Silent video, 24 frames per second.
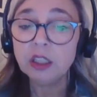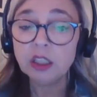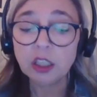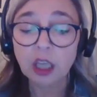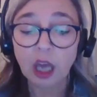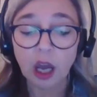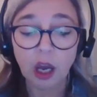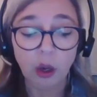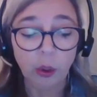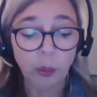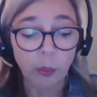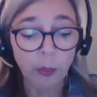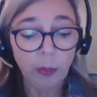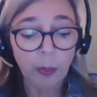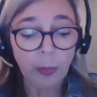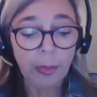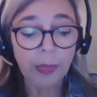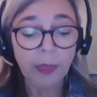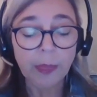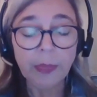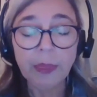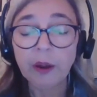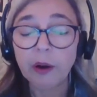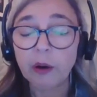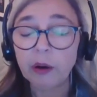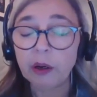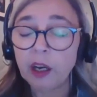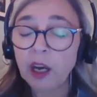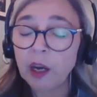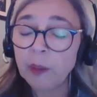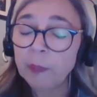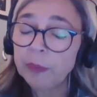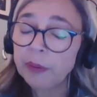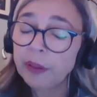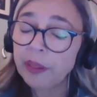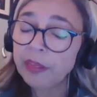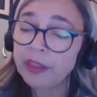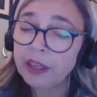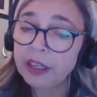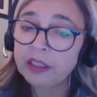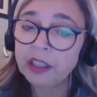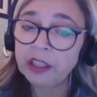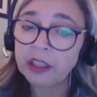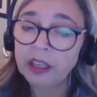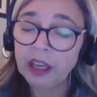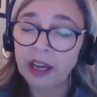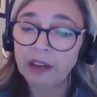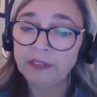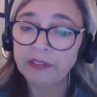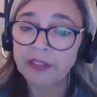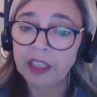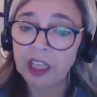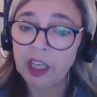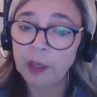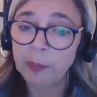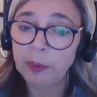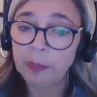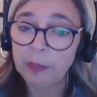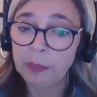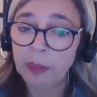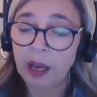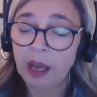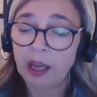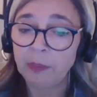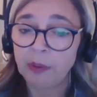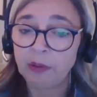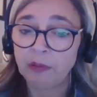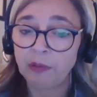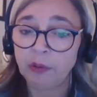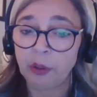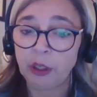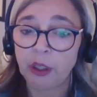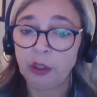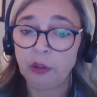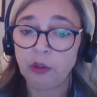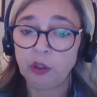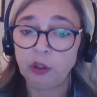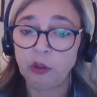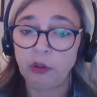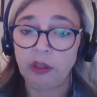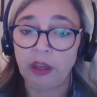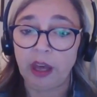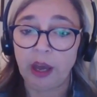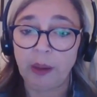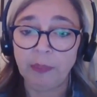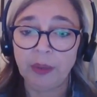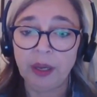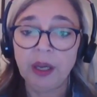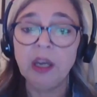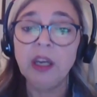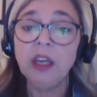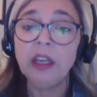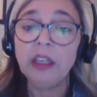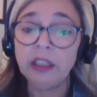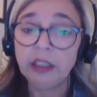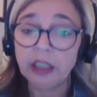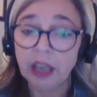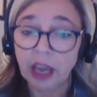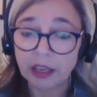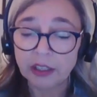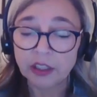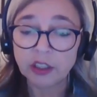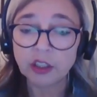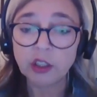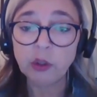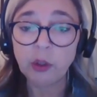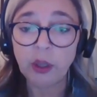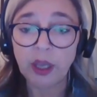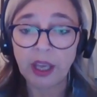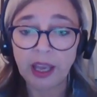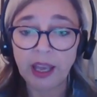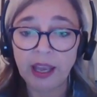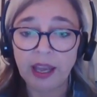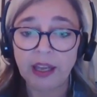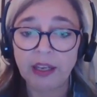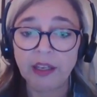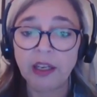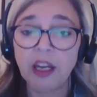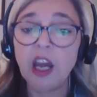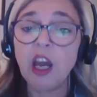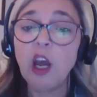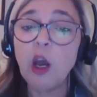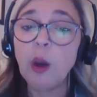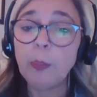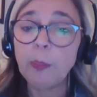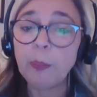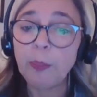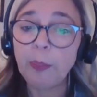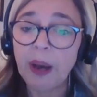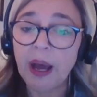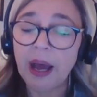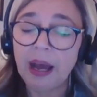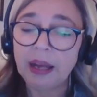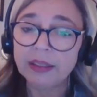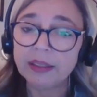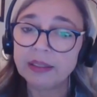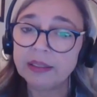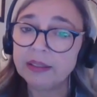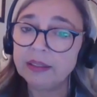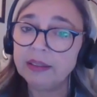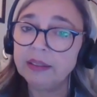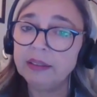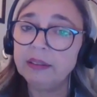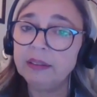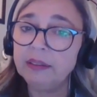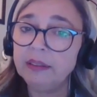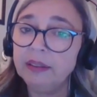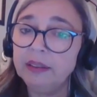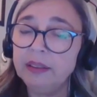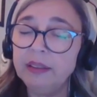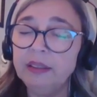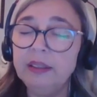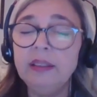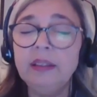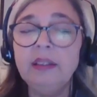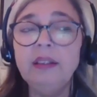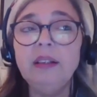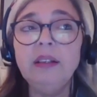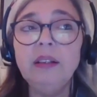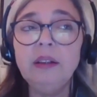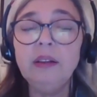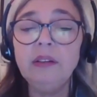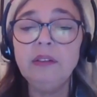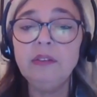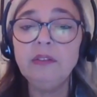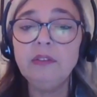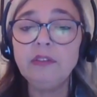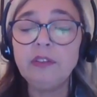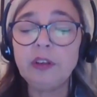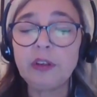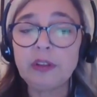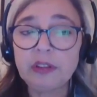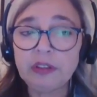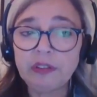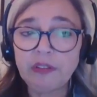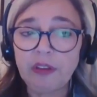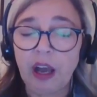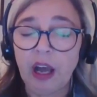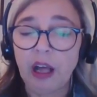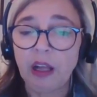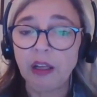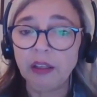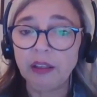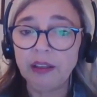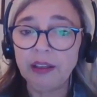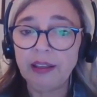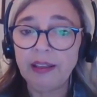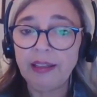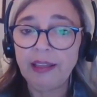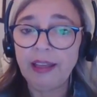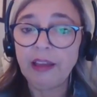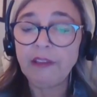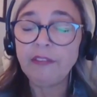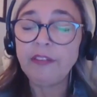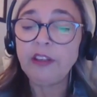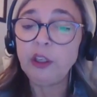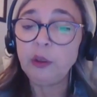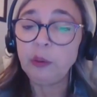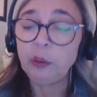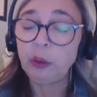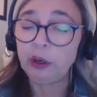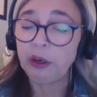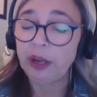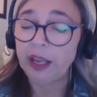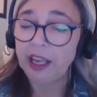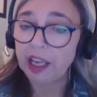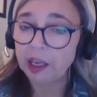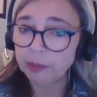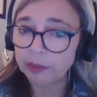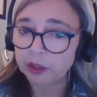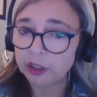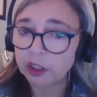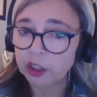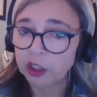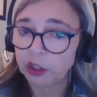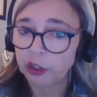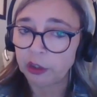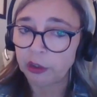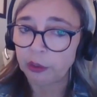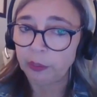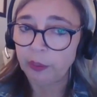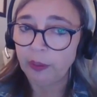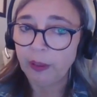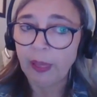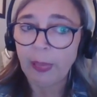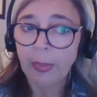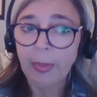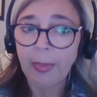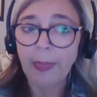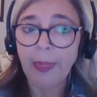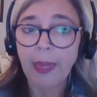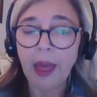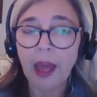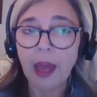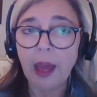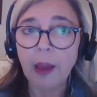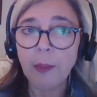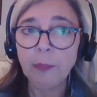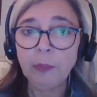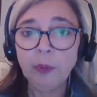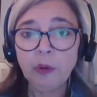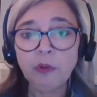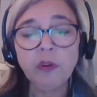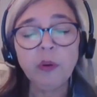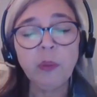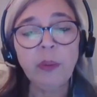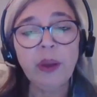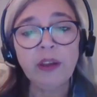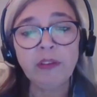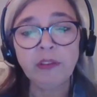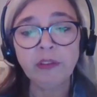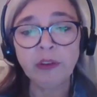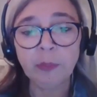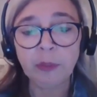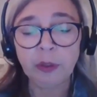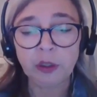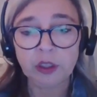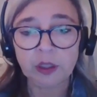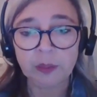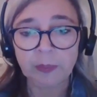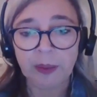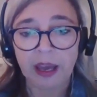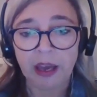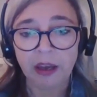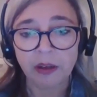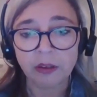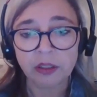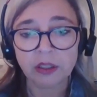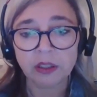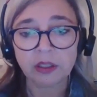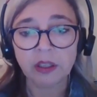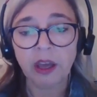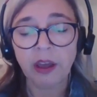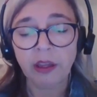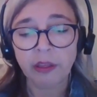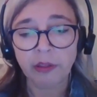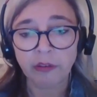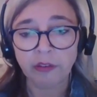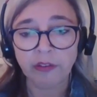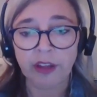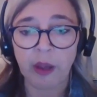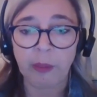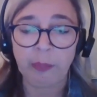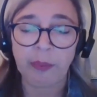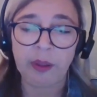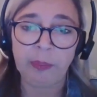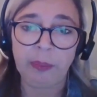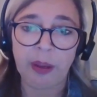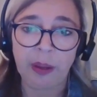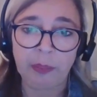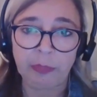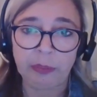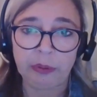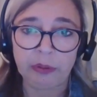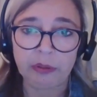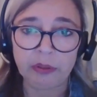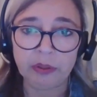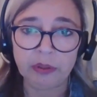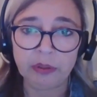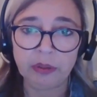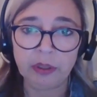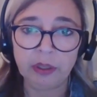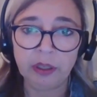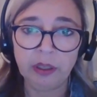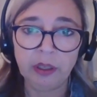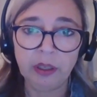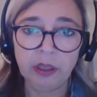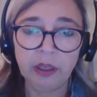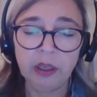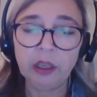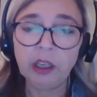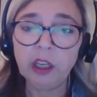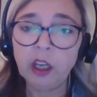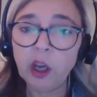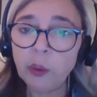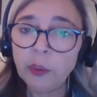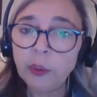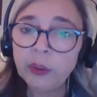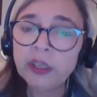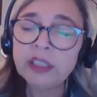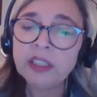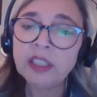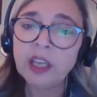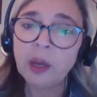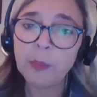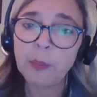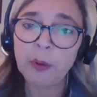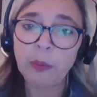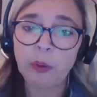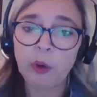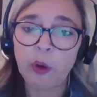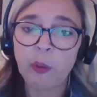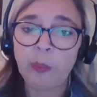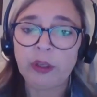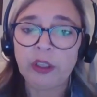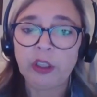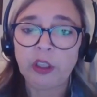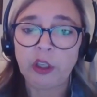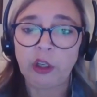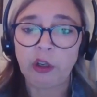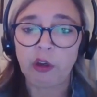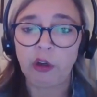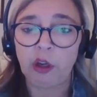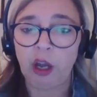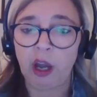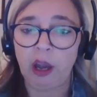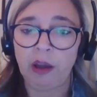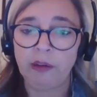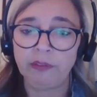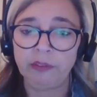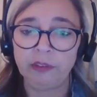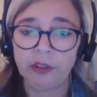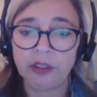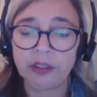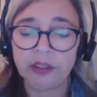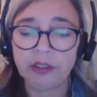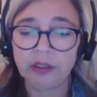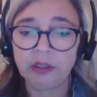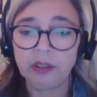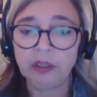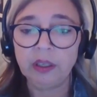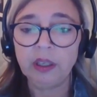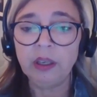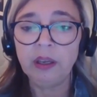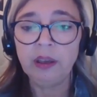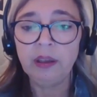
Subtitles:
So there are a couple of things that you have to keep in mind before you do them. Yes, you can, but first of all, if you are able to, move away from your spouse, other family members. Go in a separate room and do your conference.